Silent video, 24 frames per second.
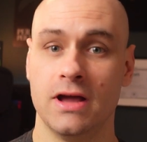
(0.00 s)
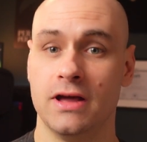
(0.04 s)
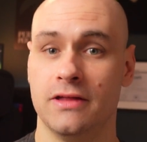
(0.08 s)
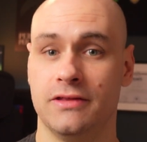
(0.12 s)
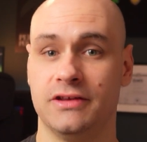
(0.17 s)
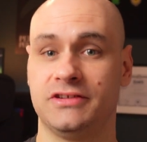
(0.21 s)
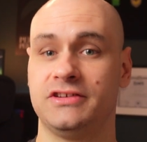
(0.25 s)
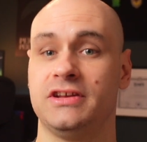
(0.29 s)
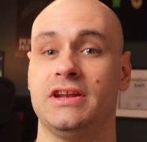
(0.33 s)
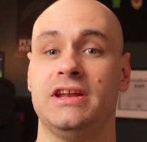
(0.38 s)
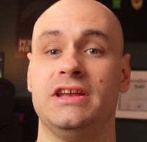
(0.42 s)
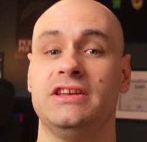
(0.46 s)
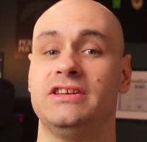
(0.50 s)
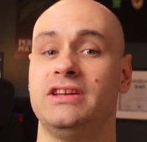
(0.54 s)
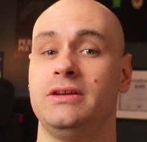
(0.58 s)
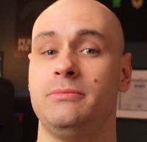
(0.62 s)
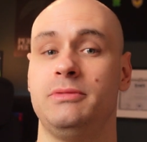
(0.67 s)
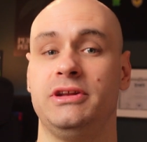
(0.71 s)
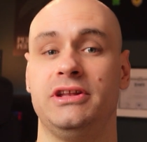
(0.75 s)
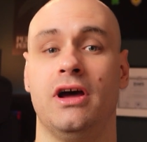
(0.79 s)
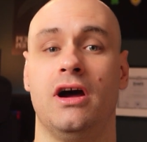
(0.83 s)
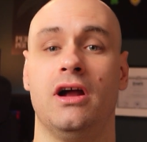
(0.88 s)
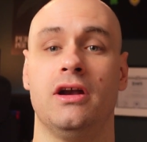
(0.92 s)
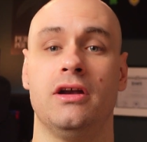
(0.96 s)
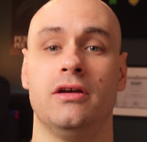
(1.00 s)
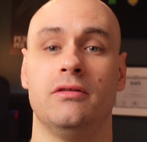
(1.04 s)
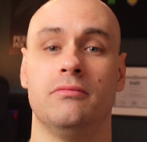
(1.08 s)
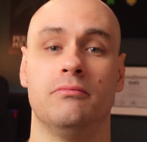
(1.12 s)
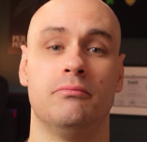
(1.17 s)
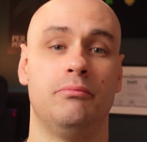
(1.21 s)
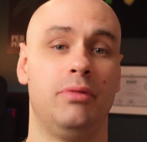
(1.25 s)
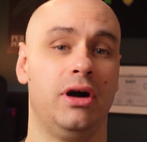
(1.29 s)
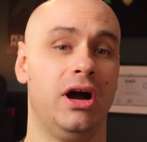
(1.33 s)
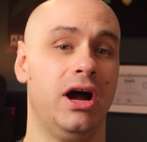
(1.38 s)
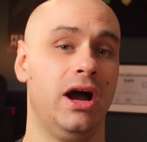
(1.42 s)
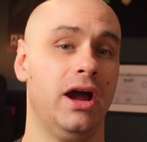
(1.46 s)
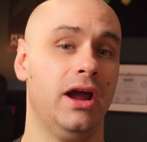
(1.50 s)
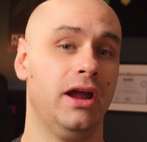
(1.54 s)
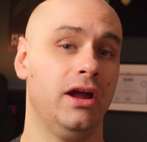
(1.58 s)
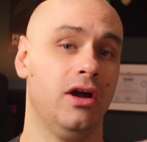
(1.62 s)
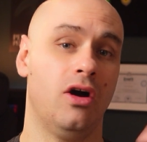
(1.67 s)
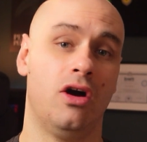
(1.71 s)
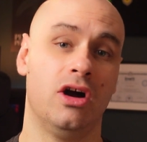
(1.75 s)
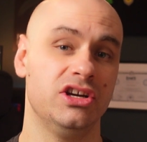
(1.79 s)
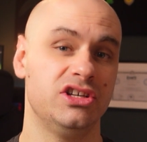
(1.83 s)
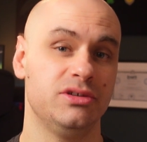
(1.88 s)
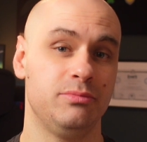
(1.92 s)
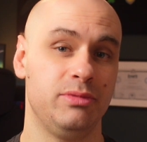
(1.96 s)
This can easily be done by
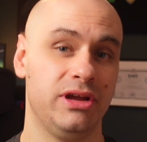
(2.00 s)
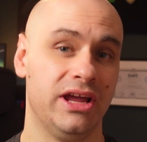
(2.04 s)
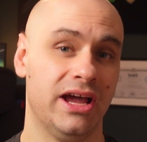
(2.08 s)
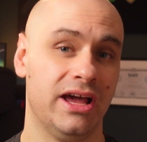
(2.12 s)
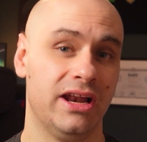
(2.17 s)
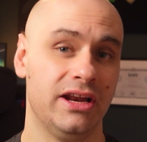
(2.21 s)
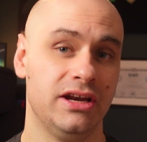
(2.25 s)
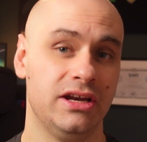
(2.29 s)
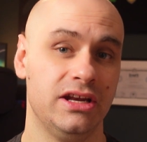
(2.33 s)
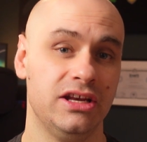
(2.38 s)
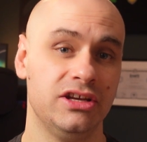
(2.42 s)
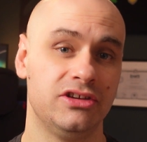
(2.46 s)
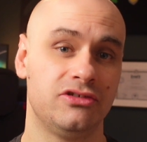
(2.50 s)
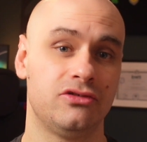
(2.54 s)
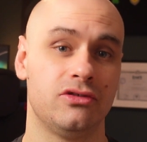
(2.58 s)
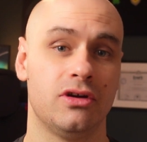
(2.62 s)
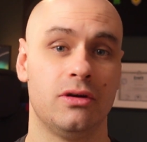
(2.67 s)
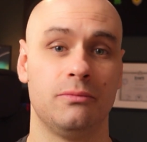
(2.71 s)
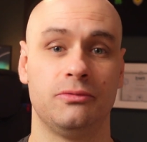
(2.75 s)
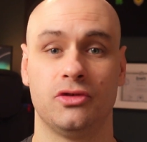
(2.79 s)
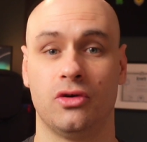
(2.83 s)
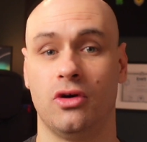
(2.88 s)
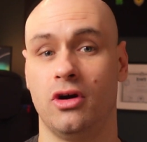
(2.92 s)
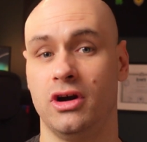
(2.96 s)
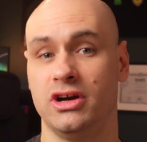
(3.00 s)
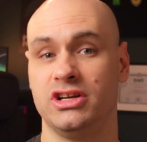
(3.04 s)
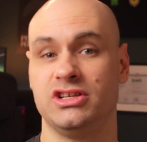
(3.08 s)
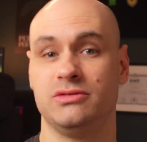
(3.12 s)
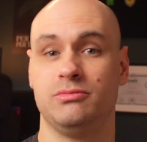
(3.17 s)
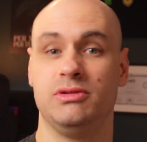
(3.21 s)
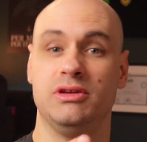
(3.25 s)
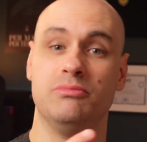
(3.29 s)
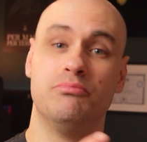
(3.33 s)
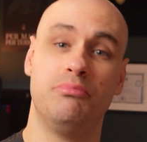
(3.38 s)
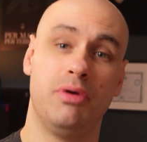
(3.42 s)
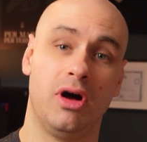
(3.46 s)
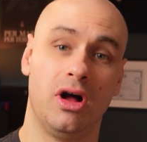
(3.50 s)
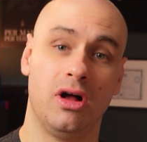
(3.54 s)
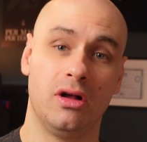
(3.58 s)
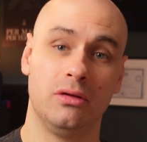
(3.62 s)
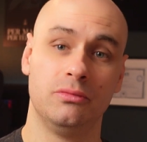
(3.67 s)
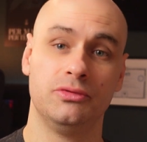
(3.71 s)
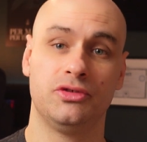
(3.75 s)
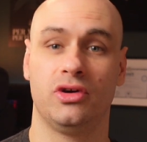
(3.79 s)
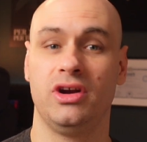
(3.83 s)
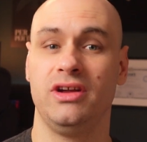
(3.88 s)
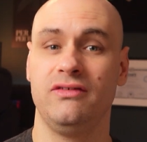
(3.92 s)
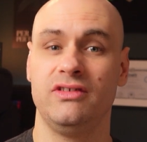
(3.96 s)
RGB LED strips or RGB
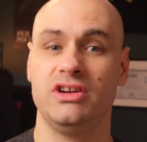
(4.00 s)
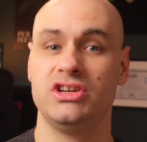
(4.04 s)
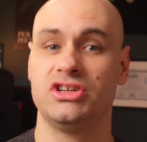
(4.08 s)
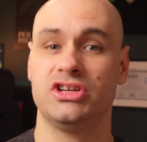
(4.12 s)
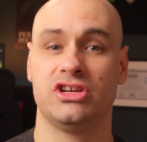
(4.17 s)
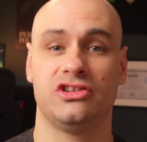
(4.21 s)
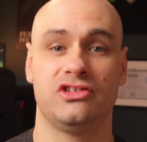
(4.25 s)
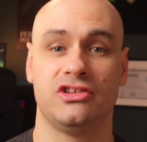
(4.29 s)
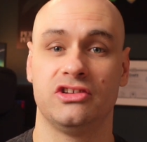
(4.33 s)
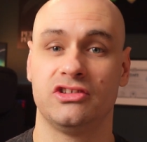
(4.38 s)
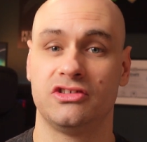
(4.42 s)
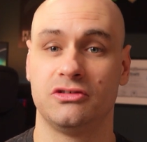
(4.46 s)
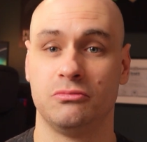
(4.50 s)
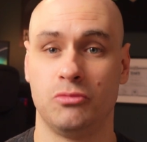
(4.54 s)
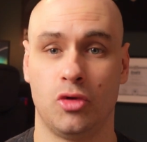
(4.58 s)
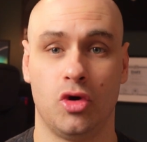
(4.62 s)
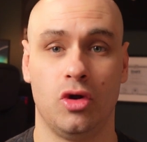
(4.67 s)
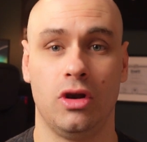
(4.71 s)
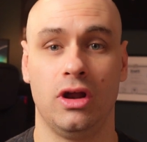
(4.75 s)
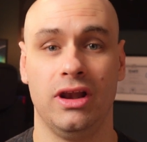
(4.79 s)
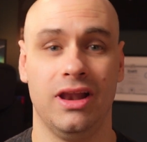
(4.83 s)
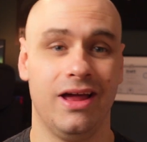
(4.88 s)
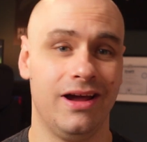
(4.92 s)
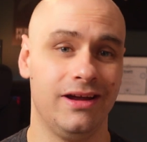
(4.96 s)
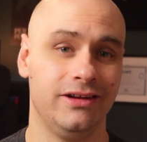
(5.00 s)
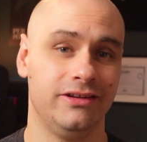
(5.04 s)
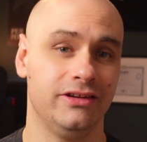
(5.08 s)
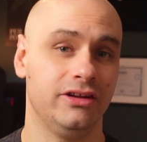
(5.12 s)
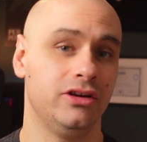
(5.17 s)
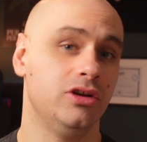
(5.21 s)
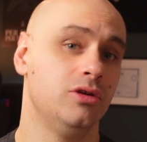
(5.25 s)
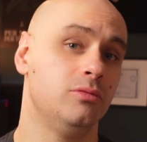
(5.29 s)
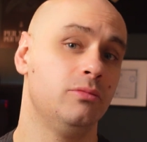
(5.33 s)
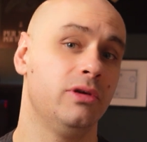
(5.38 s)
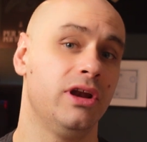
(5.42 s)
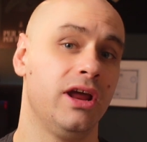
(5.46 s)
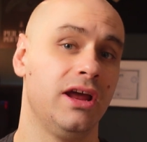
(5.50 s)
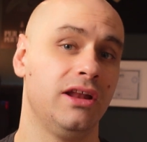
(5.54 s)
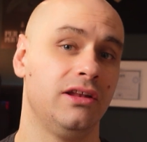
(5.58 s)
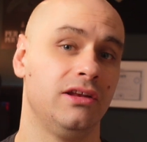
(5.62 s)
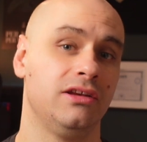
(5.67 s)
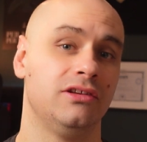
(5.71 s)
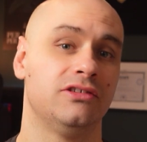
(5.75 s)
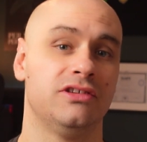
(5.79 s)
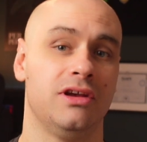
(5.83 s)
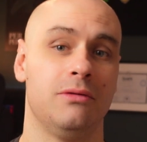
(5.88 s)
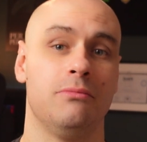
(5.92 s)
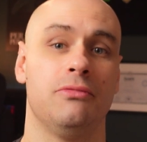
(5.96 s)
bulbs, or even just a smaller light
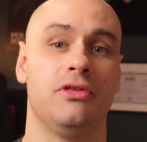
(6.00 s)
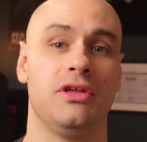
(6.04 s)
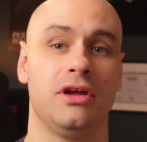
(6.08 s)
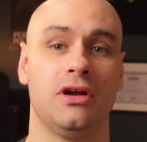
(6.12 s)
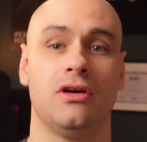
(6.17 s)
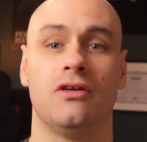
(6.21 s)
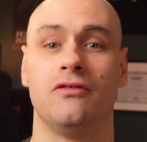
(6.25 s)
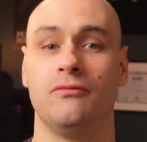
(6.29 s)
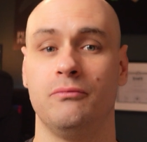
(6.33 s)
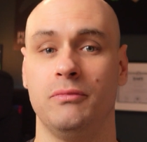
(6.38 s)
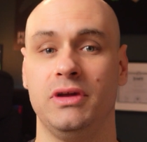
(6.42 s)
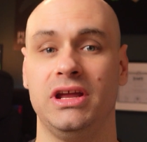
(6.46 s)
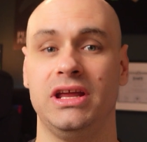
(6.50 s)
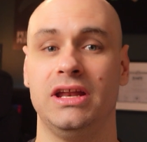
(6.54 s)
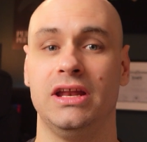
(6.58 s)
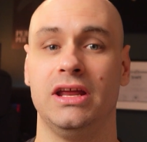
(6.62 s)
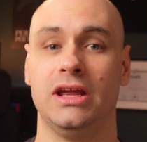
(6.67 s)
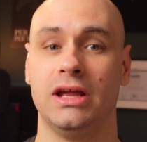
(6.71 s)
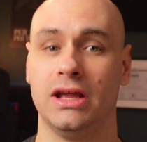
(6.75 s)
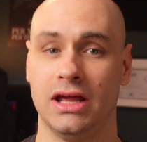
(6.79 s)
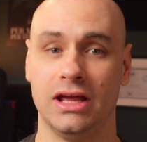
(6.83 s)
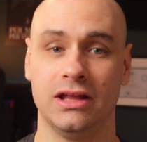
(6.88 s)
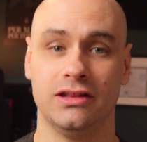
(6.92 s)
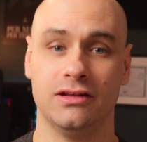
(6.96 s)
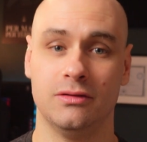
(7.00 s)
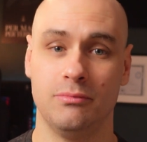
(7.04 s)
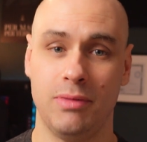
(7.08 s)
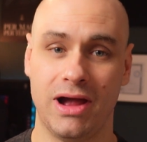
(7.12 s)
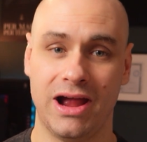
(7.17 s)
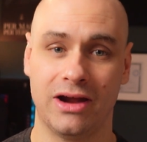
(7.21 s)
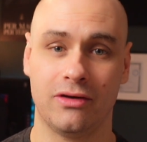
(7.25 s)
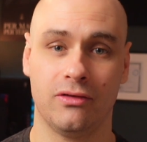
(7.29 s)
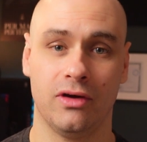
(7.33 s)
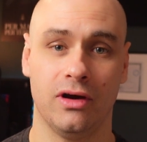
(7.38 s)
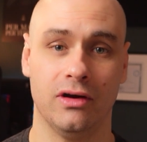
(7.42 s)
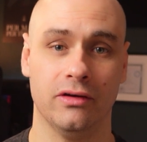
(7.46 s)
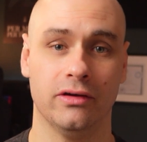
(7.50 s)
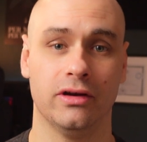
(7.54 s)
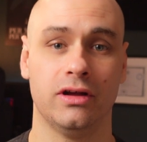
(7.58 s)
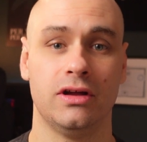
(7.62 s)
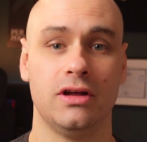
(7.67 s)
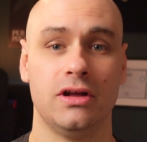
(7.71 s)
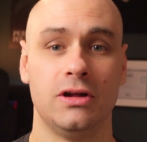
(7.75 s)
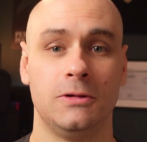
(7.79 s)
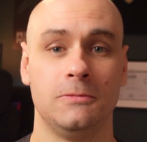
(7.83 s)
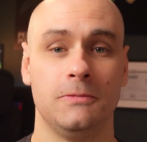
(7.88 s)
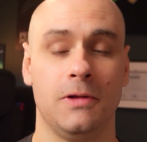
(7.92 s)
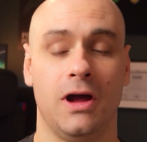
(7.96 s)
illuminating something of meaning in the background.
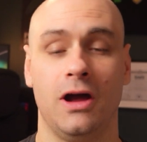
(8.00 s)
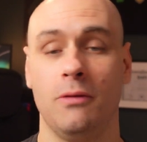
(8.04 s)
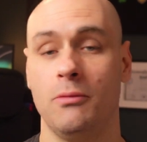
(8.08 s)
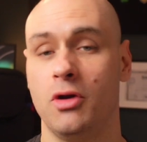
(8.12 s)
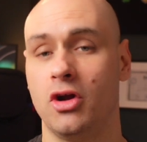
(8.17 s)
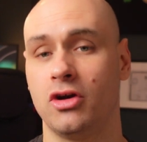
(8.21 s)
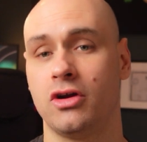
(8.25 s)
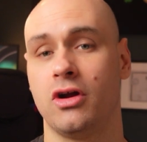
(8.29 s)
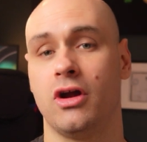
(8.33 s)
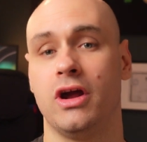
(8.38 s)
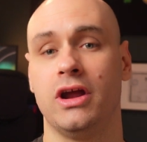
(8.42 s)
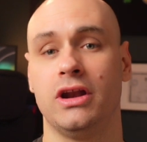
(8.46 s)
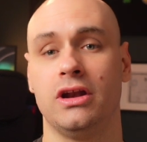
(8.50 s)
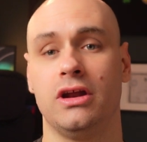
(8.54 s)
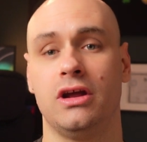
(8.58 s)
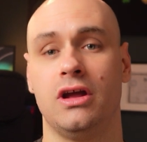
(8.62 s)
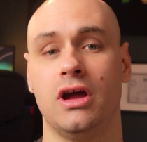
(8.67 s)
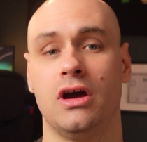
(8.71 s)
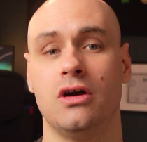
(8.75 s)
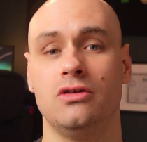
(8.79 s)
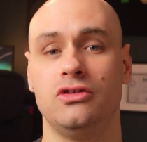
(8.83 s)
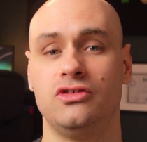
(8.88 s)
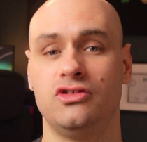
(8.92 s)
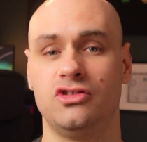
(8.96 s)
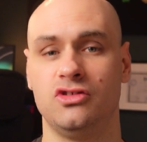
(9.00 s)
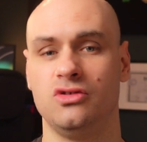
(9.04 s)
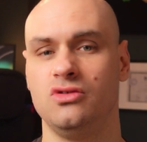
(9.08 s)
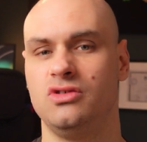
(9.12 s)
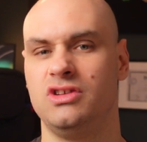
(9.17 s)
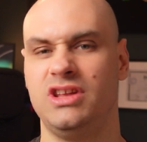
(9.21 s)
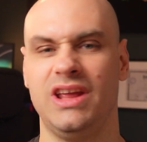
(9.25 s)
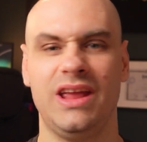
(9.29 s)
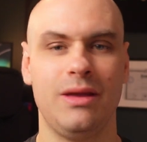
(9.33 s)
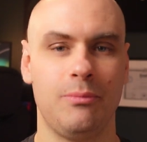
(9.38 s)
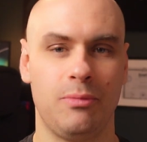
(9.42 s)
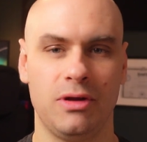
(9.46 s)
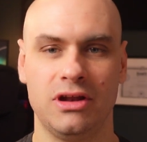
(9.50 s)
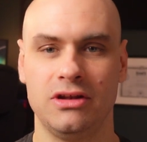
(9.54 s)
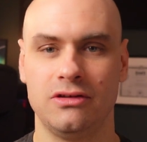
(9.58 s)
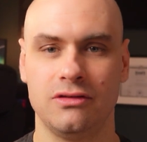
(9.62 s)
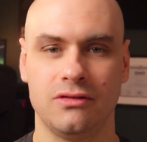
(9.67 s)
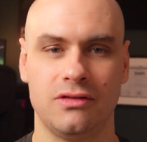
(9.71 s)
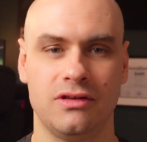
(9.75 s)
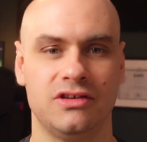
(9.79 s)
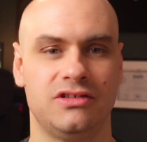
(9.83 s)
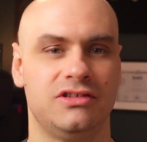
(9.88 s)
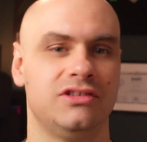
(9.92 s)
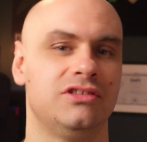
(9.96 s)
I'm not going to go too deep into
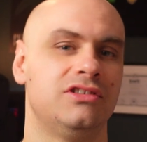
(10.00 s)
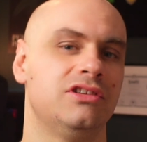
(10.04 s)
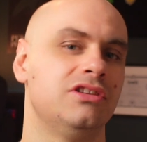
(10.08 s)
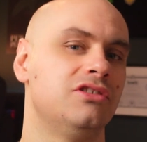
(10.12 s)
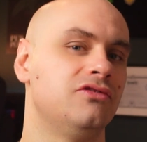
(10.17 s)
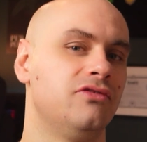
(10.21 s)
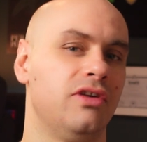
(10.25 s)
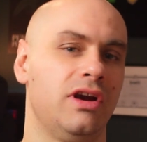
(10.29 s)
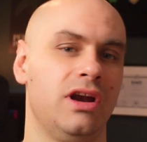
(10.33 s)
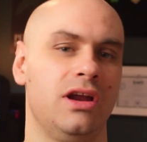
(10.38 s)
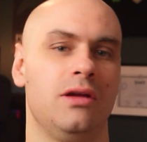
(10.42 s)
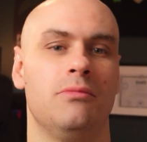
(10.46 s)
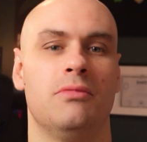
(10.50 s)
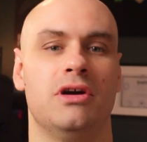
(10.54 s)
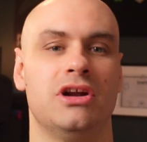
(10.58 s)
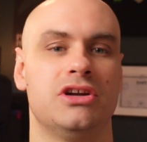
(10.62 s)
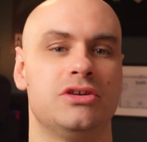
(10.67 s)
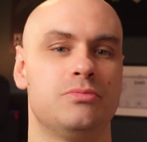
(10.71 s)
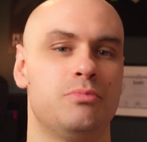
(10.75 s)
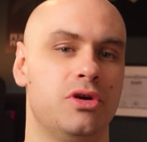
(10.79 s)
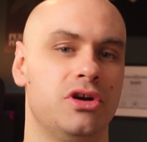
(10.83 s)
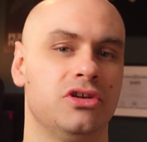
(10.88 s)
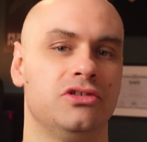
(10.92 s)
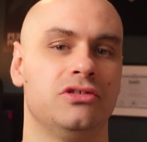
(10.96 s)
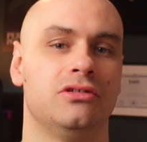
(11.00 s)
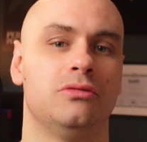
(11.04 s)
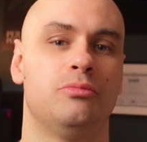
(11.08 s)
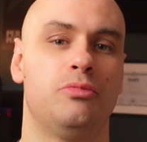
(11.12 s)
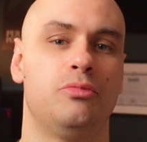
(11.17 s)
this, as it's very much personal